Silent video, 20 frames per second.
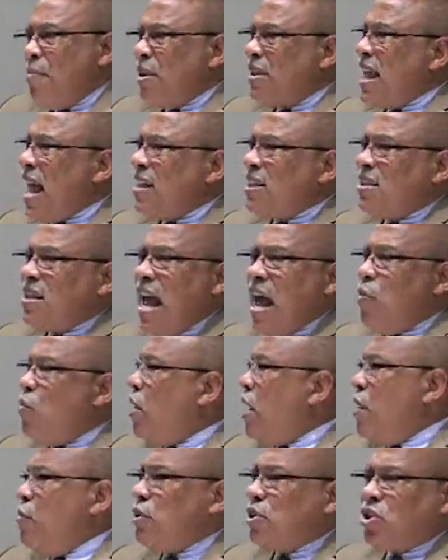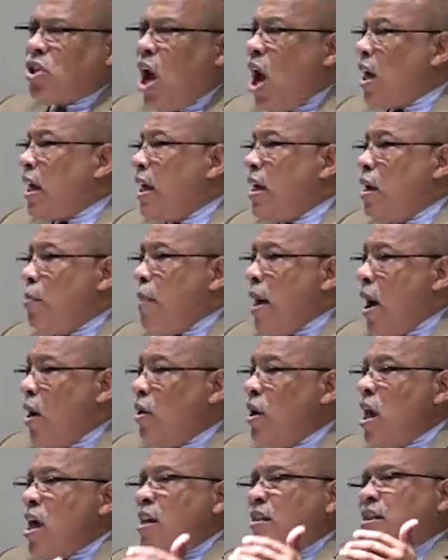But that's not what he was talking
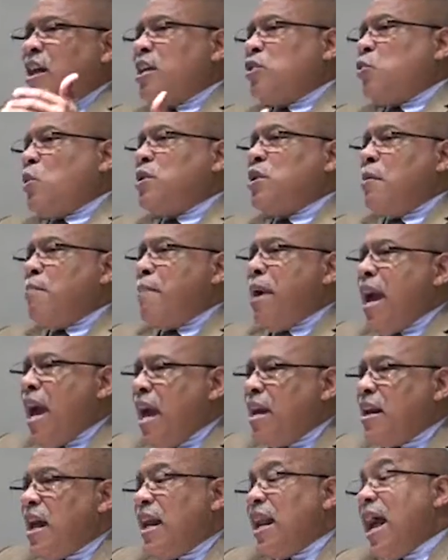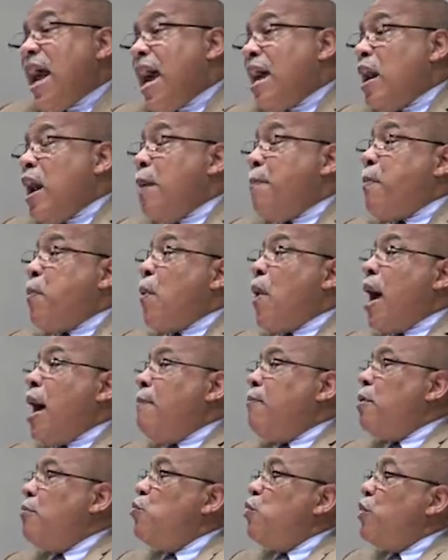about. This was a man that had a
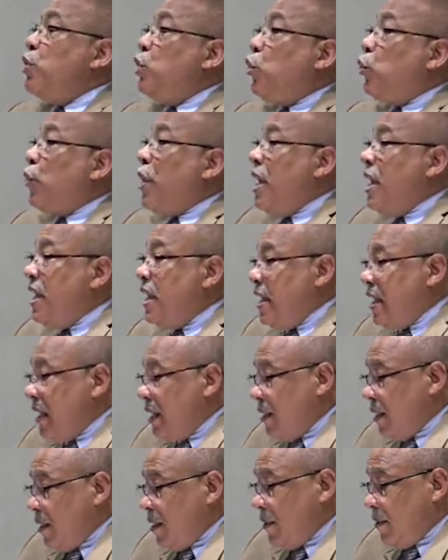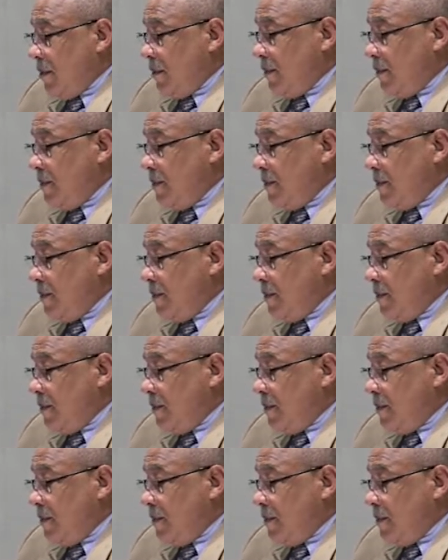problem with greed.